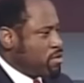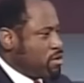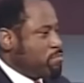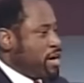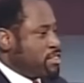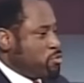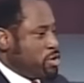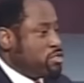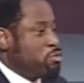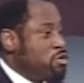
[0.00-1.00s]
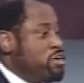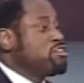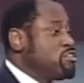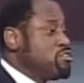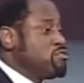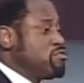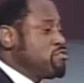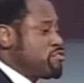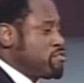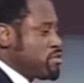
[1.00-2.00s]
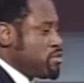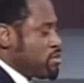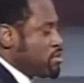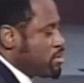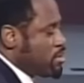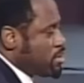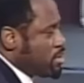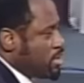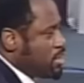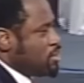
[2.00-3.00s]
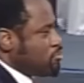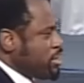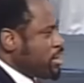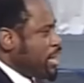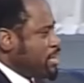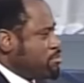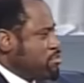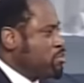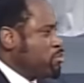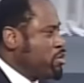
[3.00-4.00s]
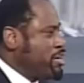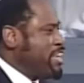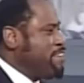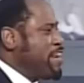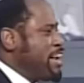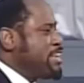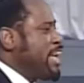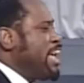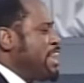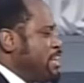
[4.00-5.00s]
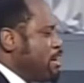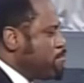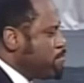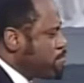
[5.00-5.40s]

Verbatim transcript: And by the way, the word good news in the Greek language is the word evangelium.